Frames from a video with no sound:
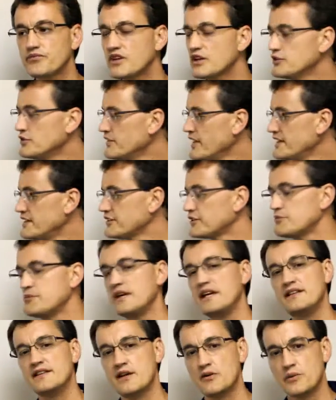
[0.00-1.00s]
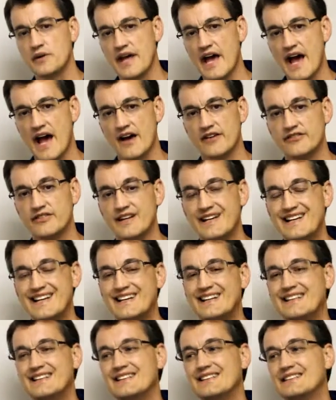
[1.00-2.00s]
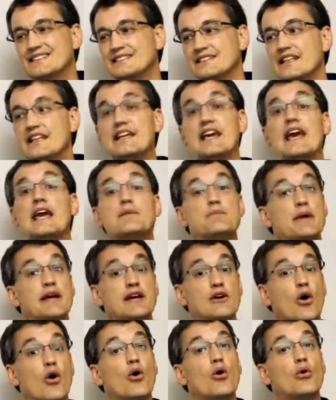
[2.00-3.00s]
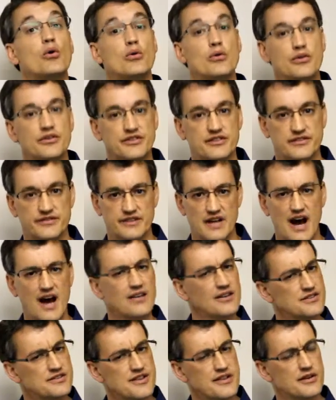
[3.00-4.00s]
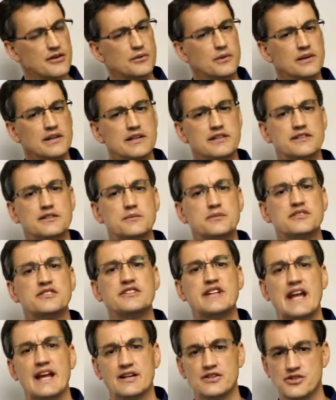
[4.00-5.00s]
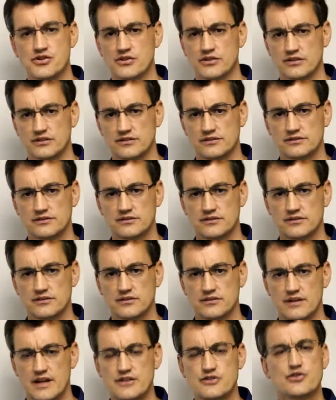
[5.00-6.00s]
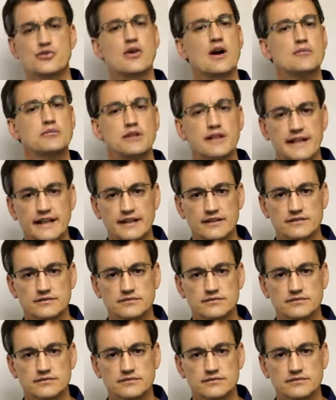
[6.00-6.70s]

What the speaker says: Do they just mean that we have gaping holes of knowledge that are really substantial and troubling?